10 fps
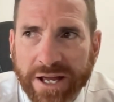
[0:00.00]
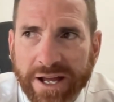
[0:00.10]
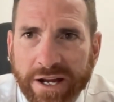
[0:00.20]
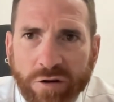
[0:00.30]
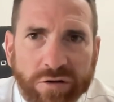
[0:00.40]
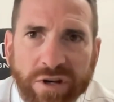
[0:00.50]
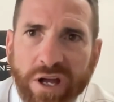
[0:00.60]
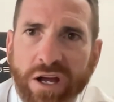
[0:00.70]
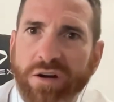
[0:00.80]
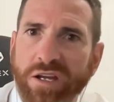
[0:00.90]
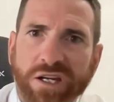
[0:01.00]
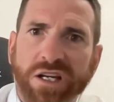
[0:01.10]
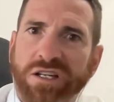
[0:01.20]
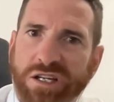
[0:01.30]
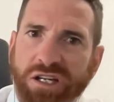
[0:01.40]
And now he
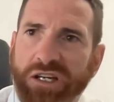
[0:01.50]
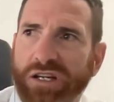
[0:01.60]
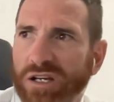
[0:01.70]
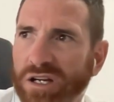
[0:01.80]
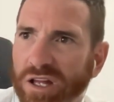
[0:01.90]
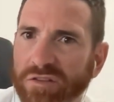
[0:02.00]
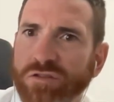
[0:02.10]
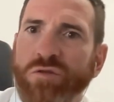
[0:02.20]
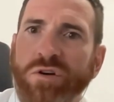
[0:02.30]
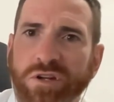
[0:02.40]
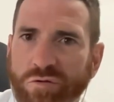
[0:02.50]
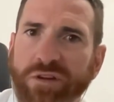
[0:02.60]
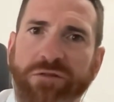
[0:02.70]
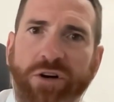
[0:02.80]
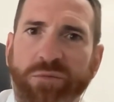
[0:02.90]
can kick another 20,
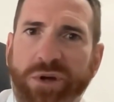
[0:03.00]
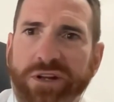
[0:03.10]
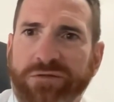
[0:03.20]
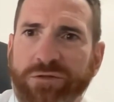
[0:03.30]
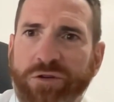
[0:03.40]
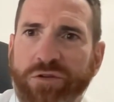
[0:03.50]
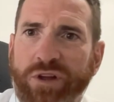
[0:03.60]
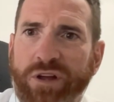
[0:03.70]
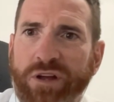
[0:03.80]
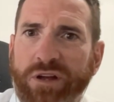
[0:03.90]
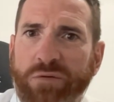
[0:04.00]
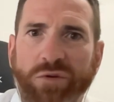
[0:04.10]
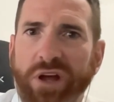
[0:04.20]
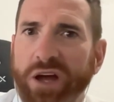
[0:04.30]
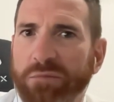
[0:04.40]
25 metres further
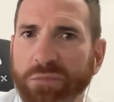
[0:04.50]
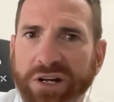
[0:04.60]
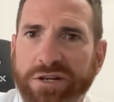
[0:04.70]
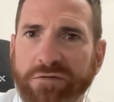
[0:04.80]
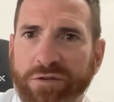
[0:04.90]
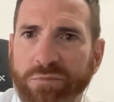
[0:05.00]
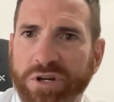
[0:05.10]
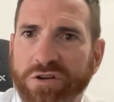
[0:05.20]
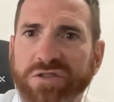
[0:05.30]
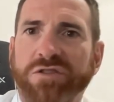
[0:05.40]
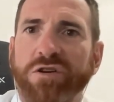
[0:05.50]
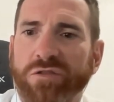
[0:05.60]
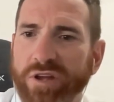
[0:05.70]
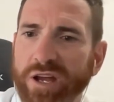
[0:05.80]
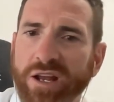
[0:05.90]
without much effort because he's
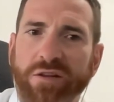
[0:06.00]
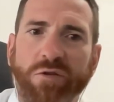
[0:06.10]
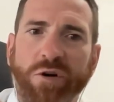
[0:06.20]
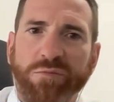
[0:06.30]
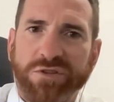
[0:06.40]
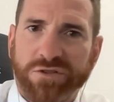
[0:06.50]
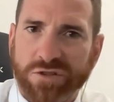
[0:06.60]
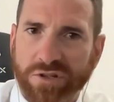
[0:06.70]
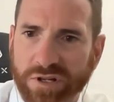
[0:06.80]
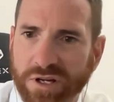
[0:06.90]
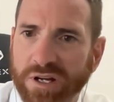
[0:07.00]
got the hand in the right position.